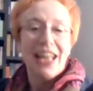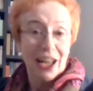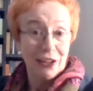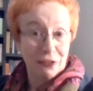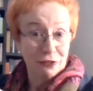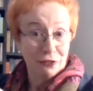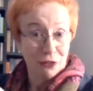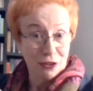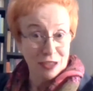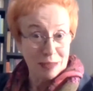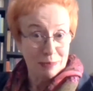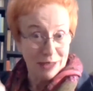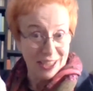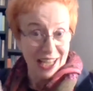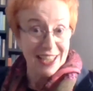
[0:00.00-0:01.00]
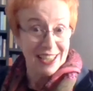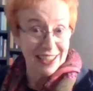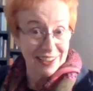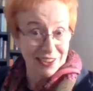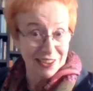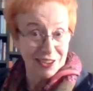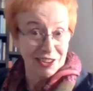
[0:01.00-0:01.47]
And of course,
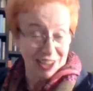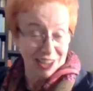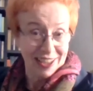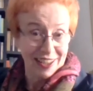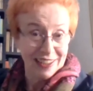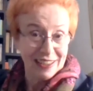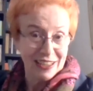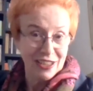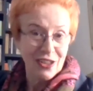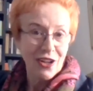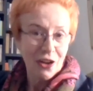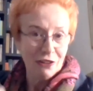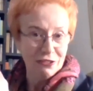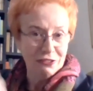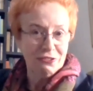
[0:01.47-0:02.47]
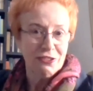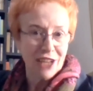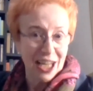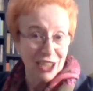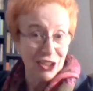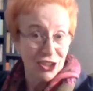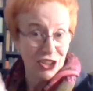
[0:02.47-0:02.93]
precisely the resistance of the
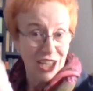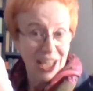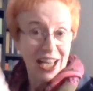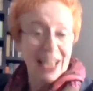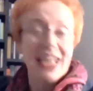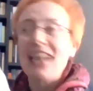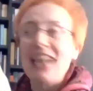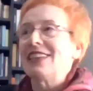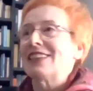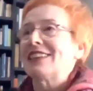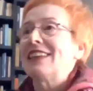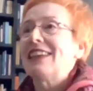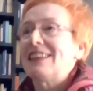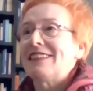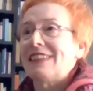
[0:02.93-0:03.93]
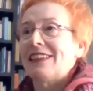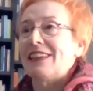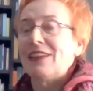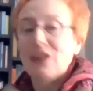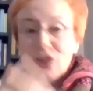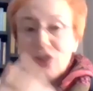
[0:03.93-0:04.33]
French against the